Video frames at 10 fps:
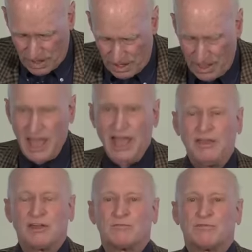How
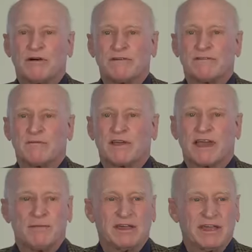You Can Profit from the
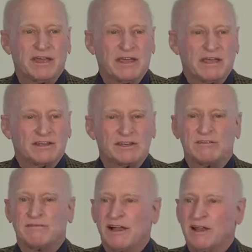Coming
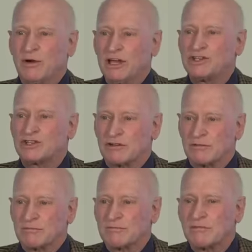Devaluation,
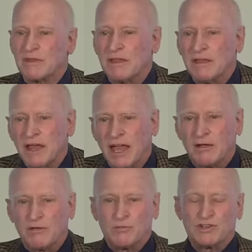
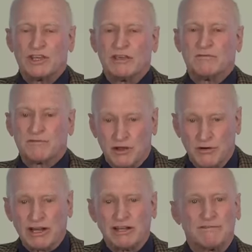in which he
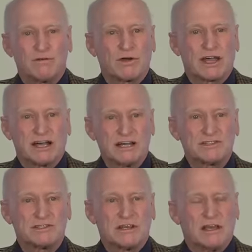correctly
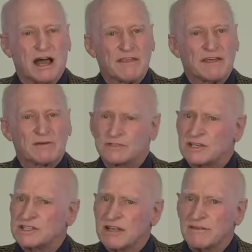forecast, I think it was a
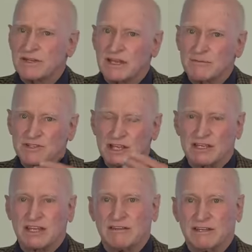17%
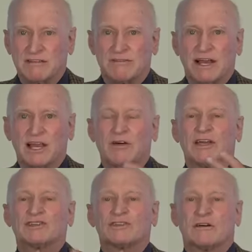
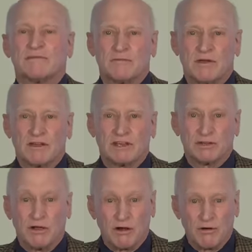devaluation of the American
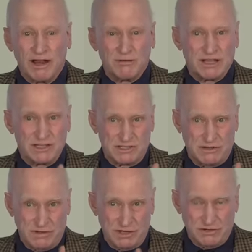dollar around about
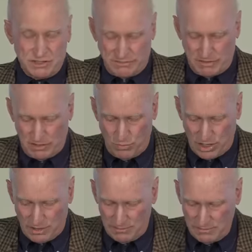70 or
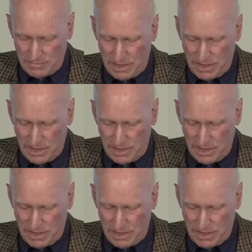71.